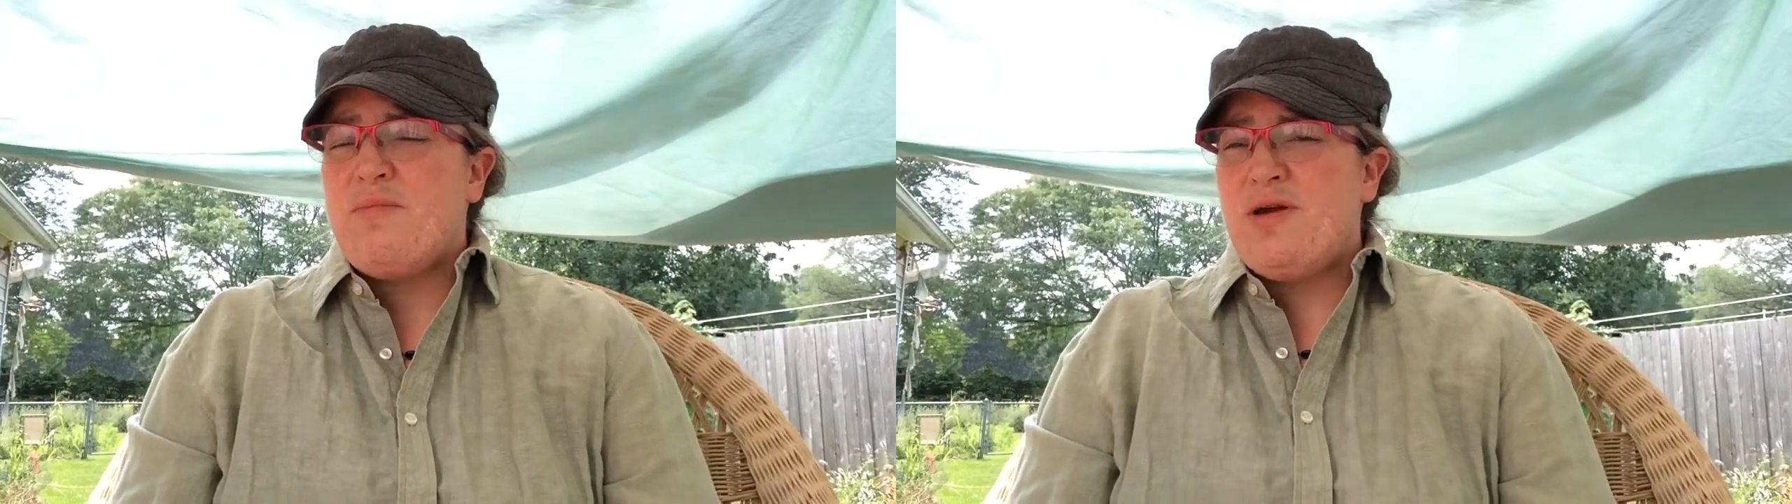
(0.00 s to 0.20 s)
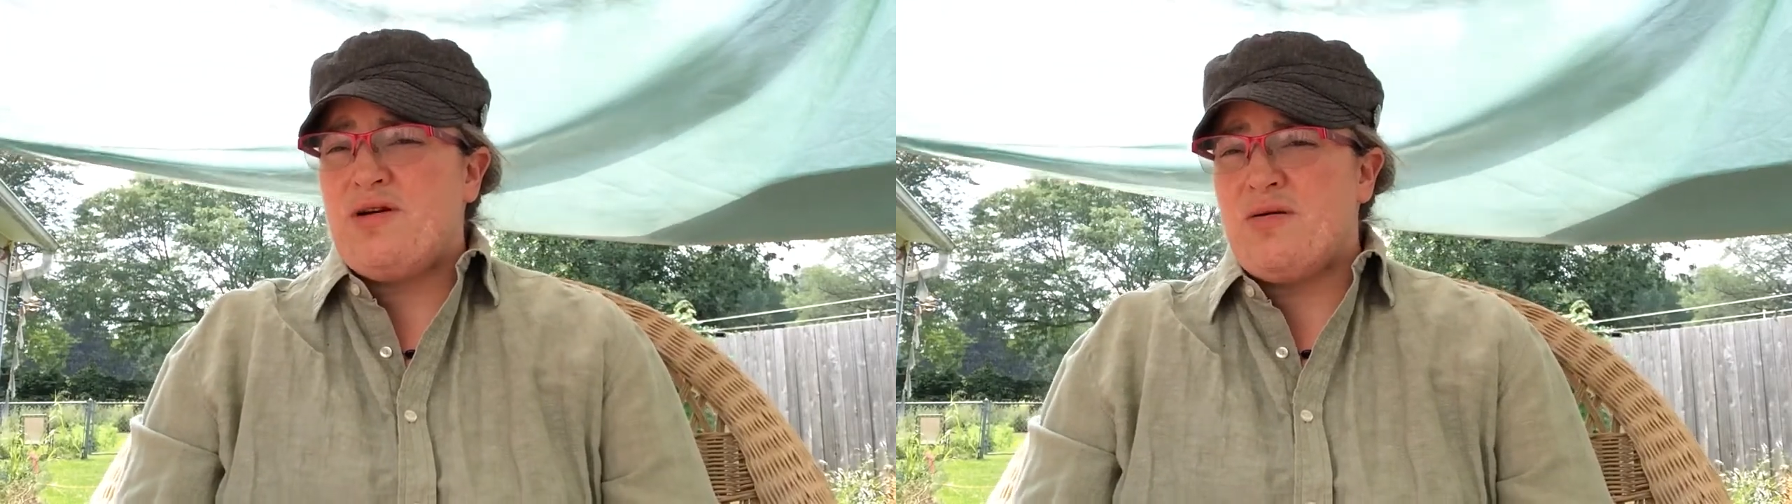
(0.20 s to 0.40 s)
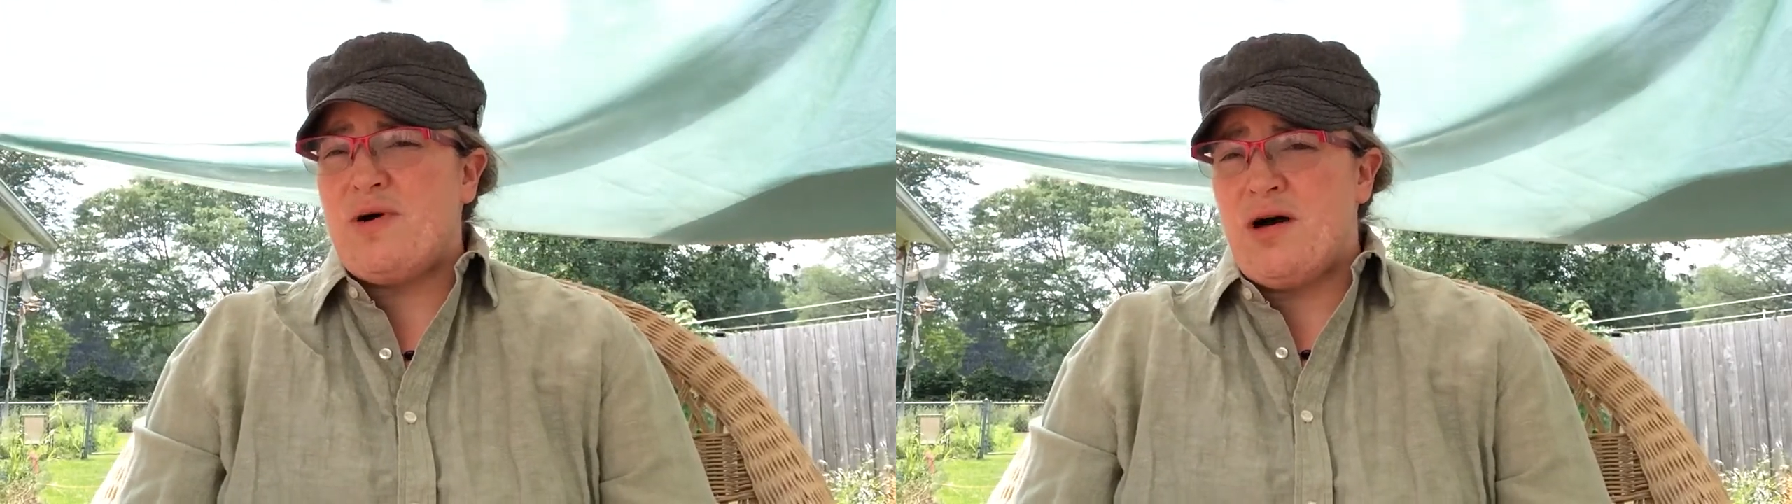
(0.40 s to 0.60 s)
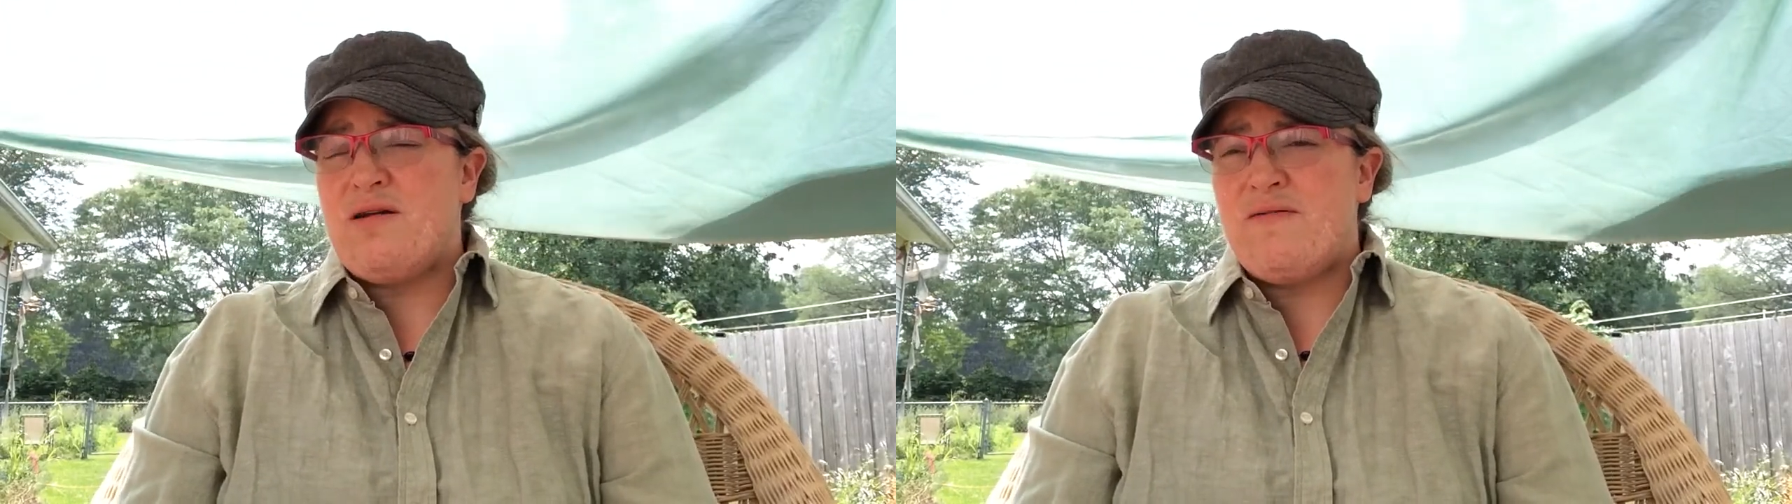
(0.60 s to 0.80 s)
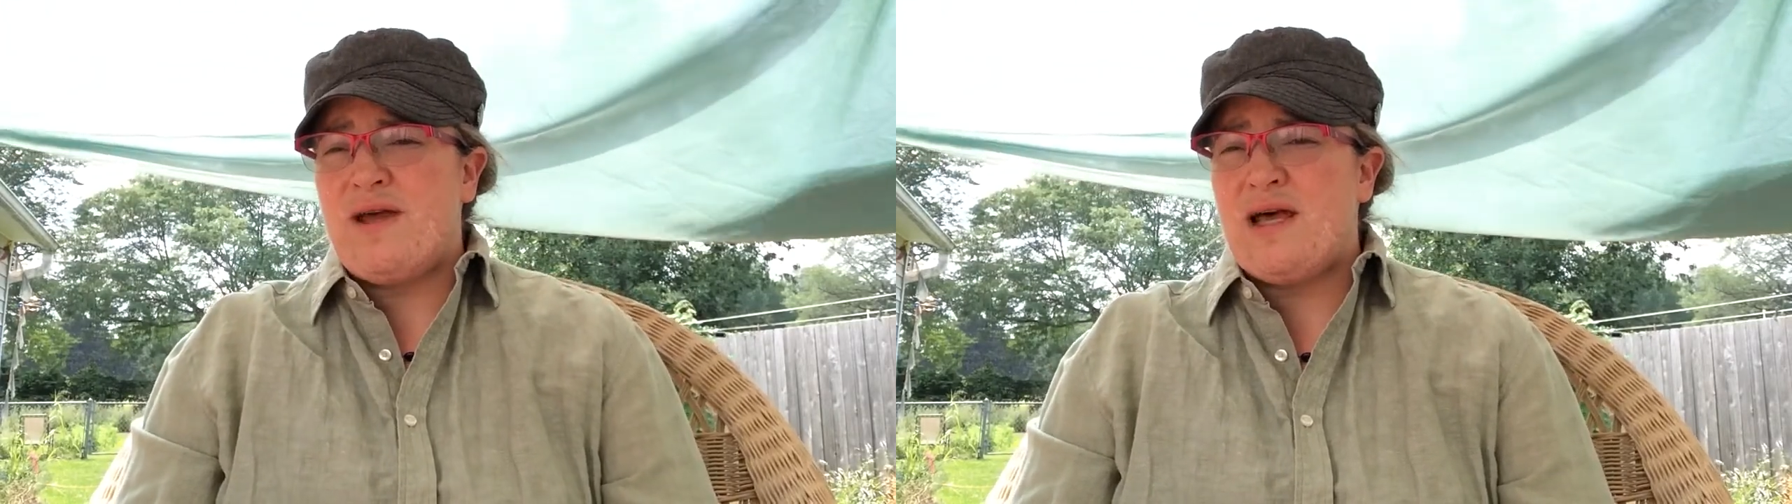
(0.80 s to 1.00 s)
become
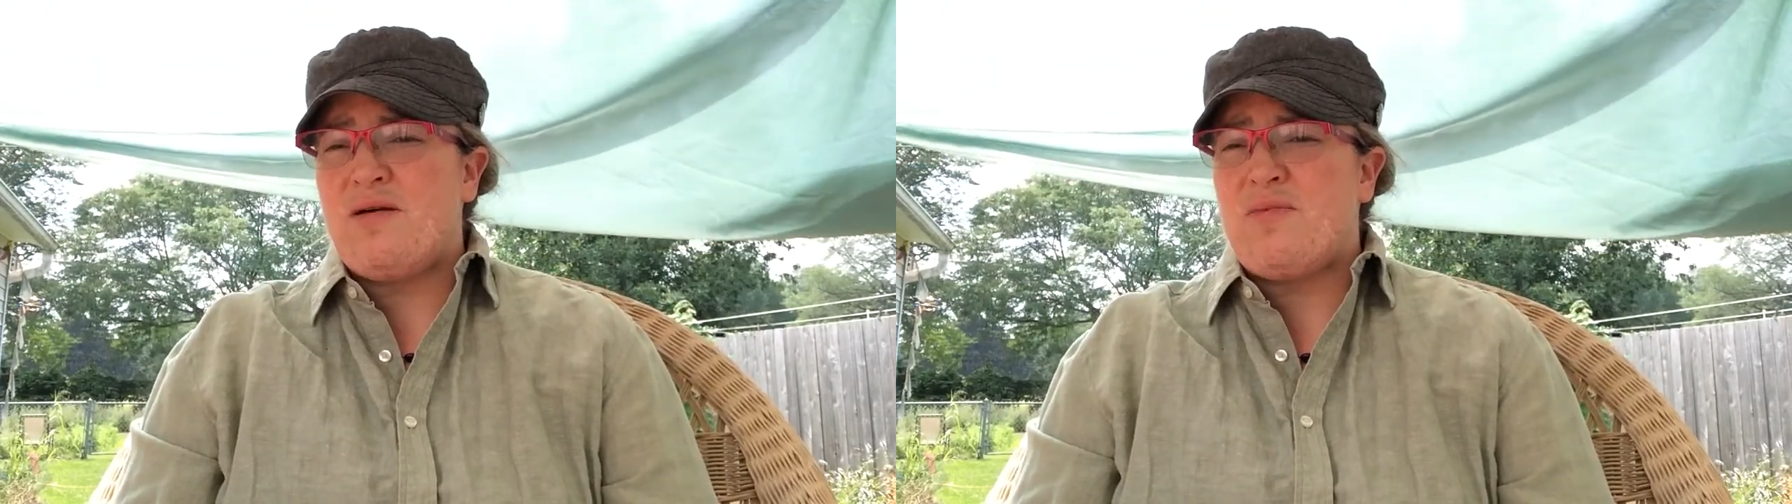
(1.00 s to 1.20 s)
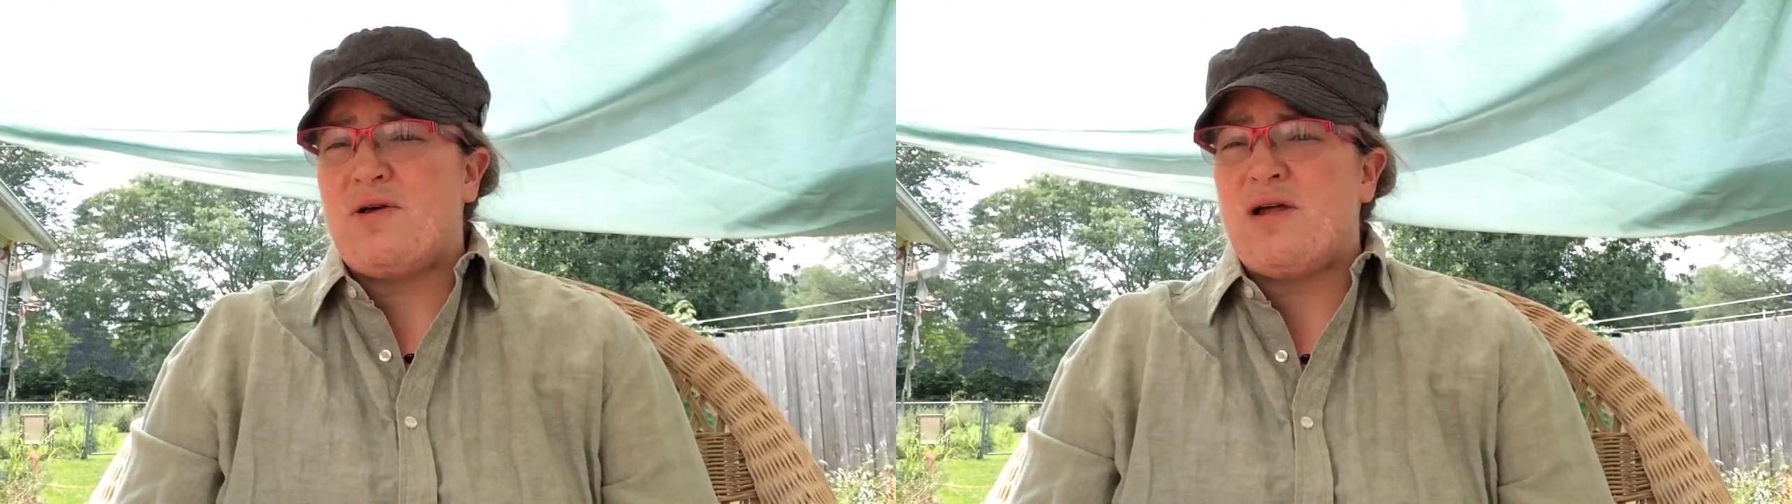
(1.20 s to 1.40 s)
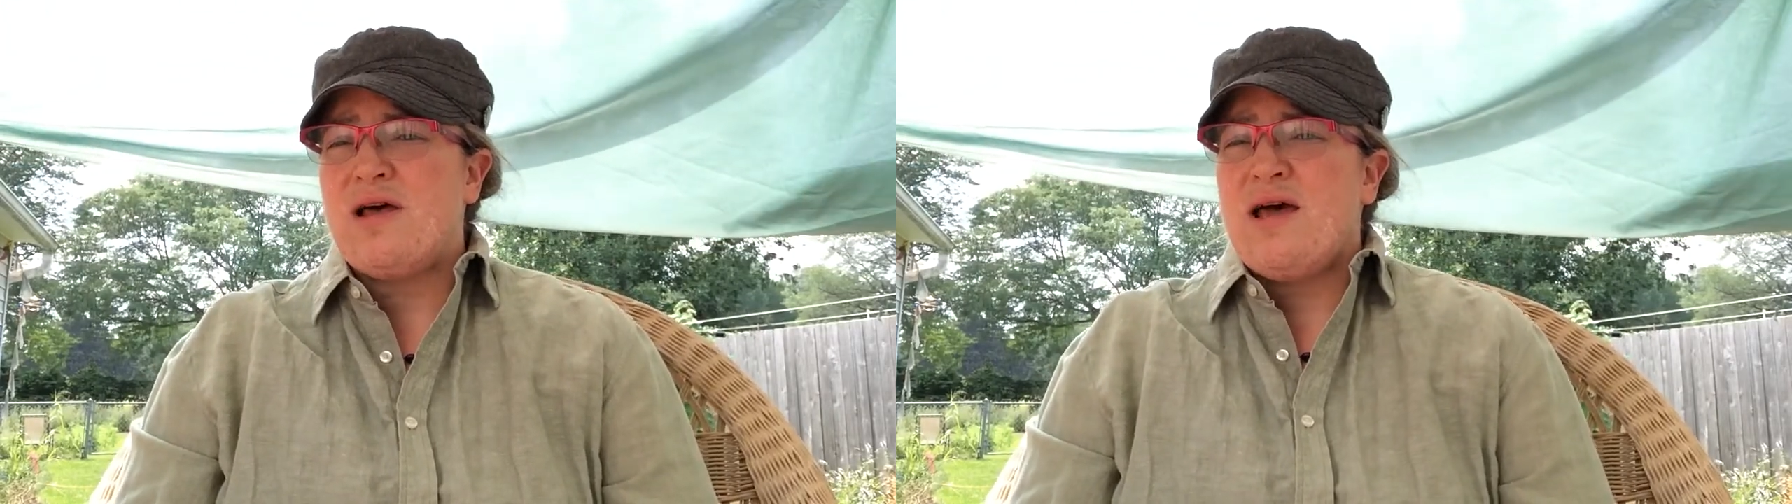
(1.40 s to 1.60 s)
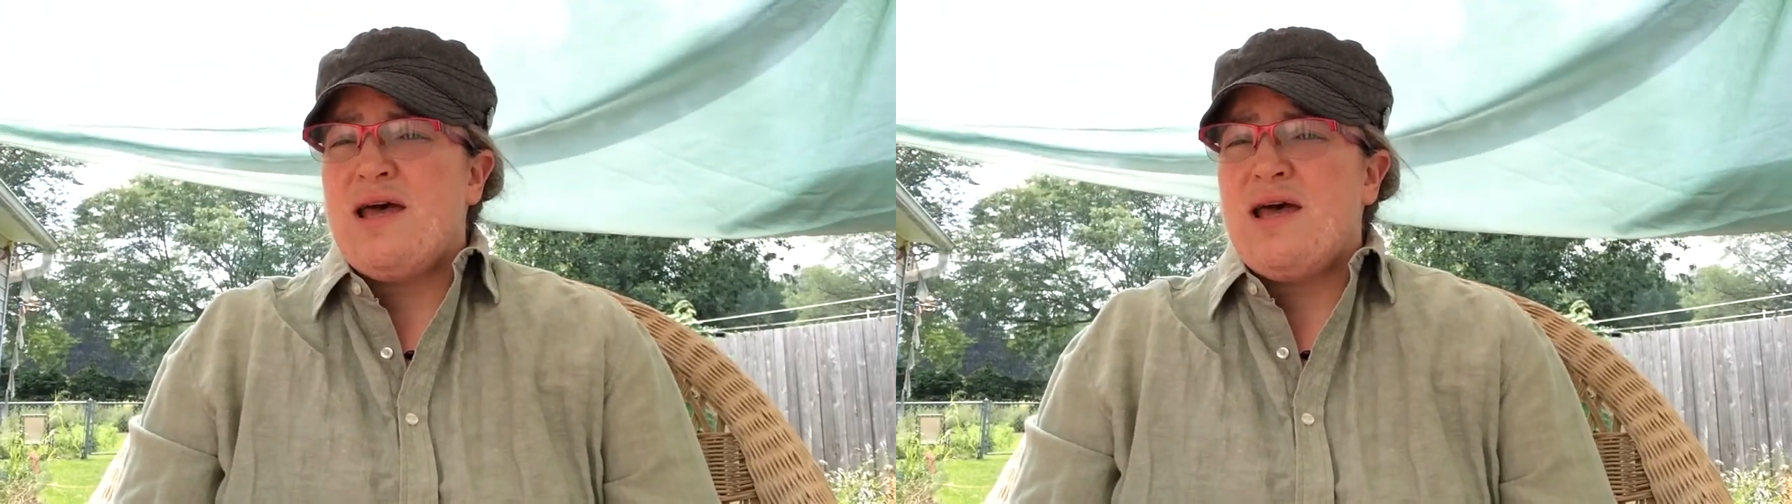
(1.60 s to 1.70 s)
unavailable.